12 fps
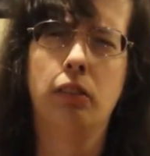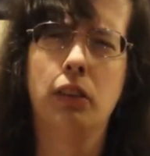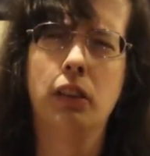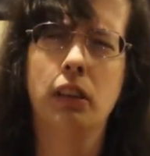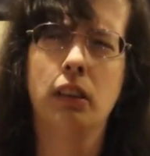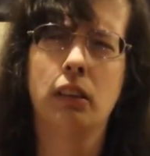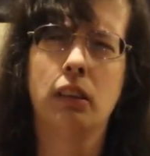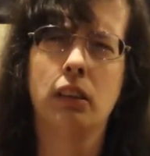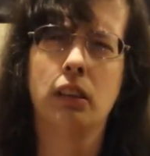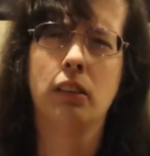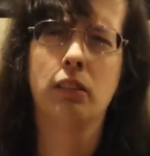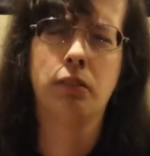four
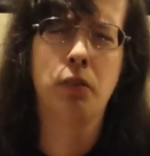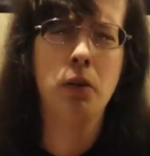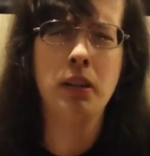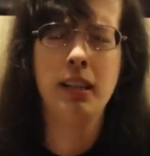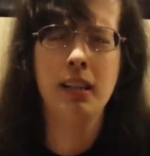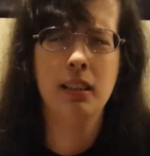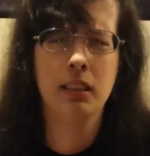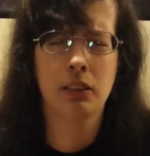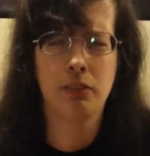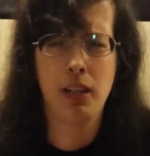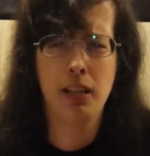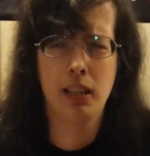four years to
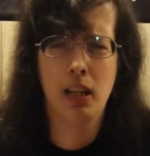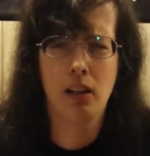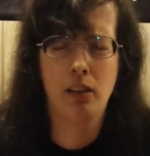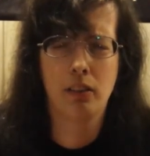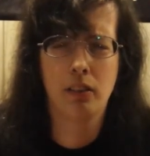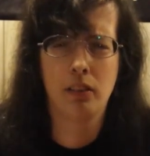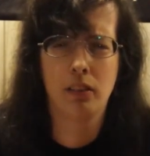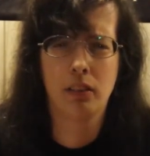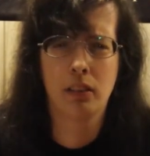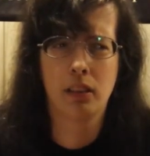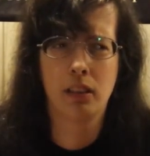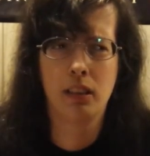find out
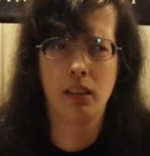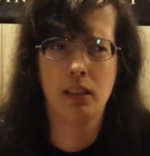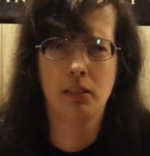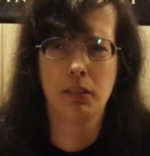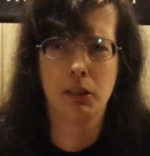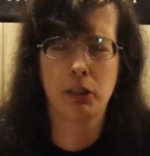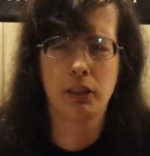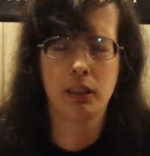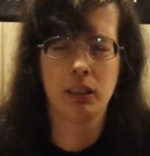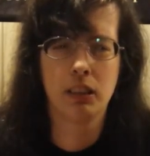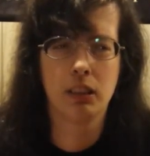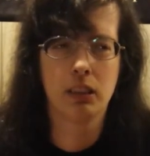the ending of this
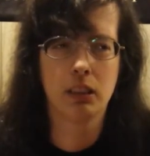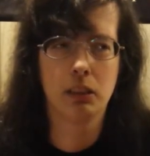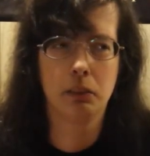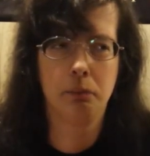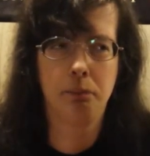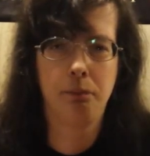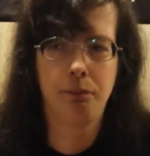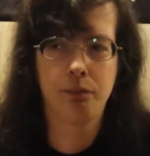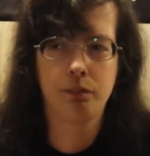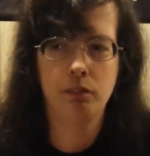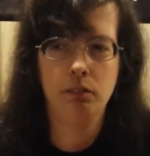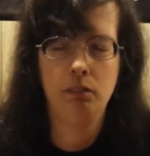trilogy. So
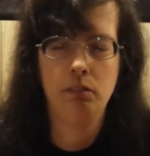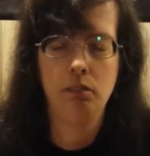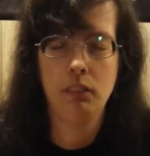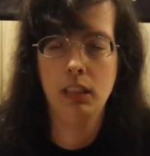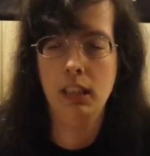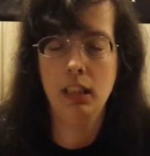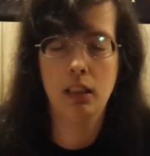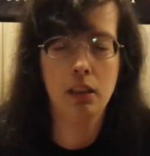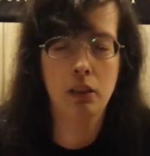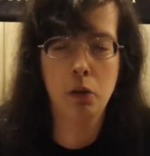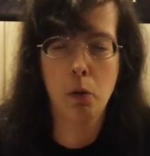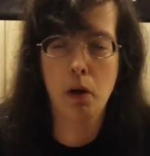it
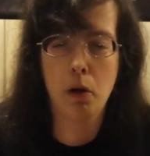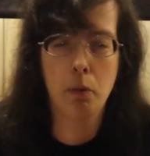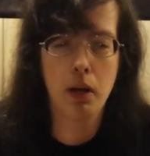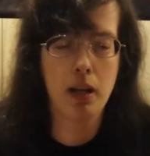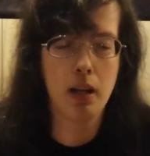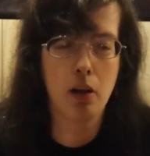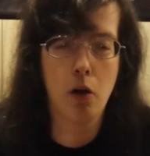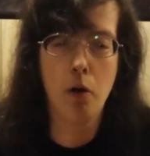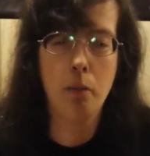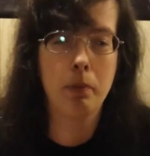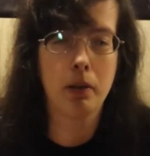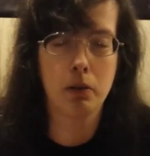could go our way. I
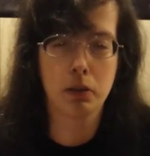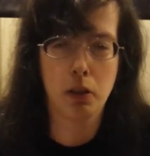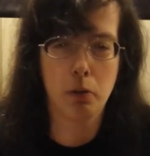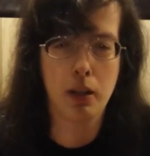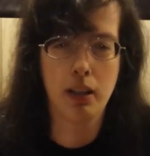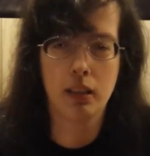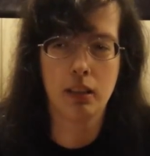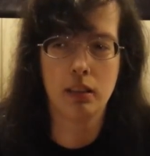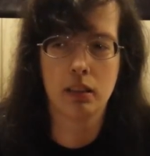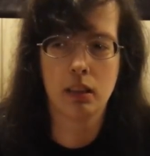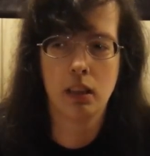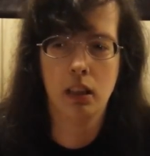hope it goes our way,
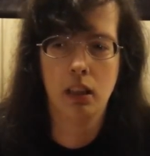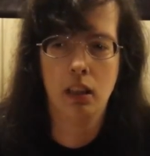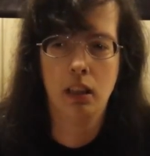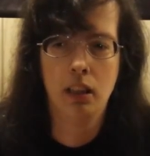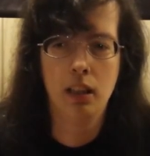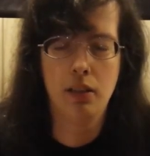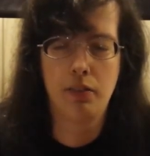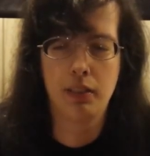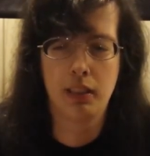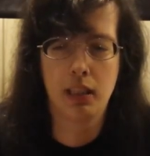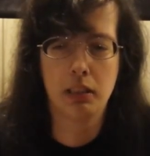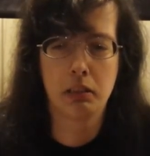because if it
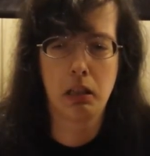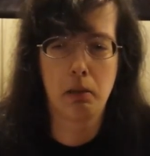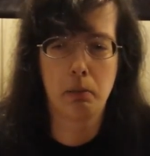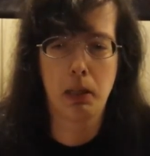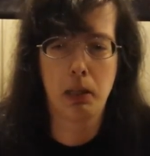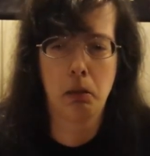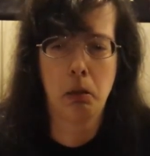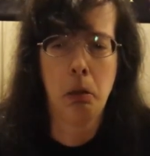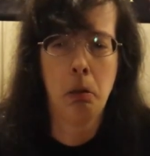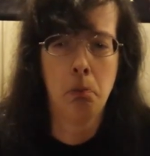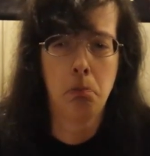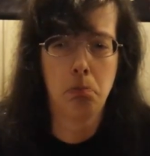doesn't, I'll be like,
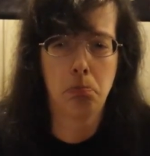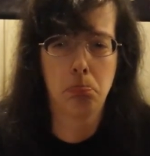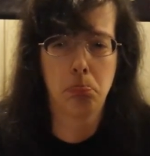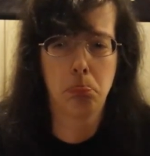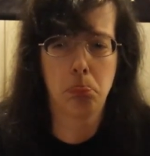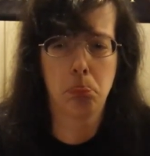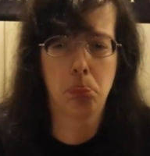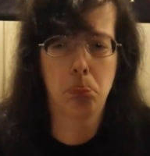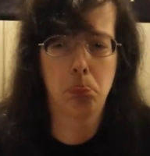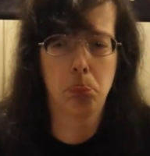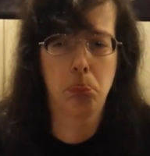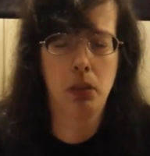
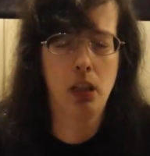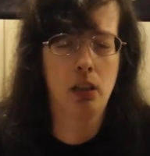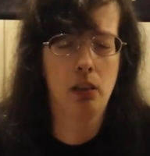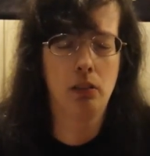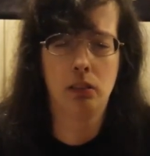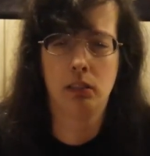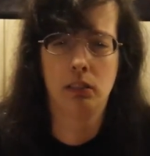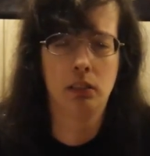mm, no.